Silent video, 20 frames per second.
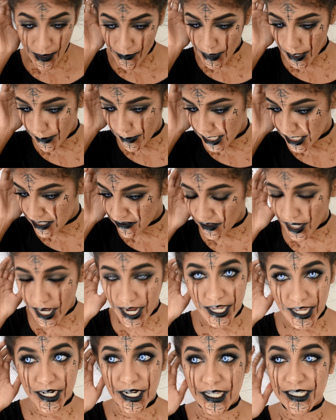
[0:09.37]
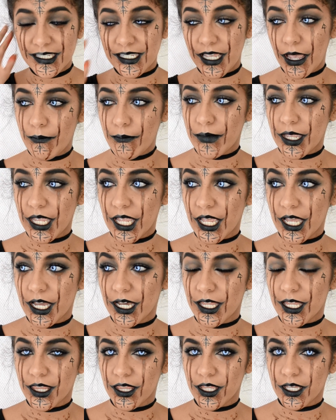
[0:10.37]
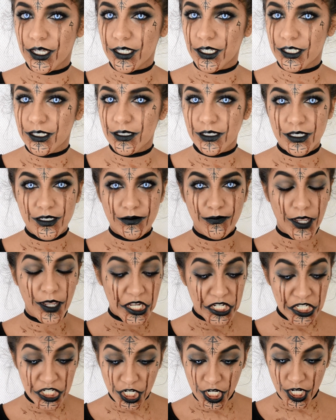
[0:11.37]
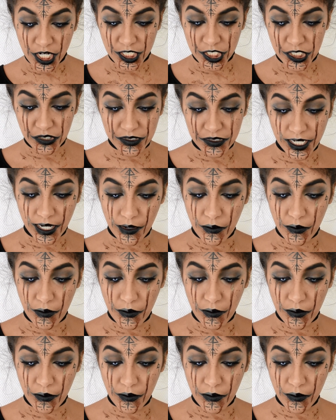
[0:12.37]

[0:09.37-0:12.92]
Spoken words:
My best friend sent me this picture and she was like,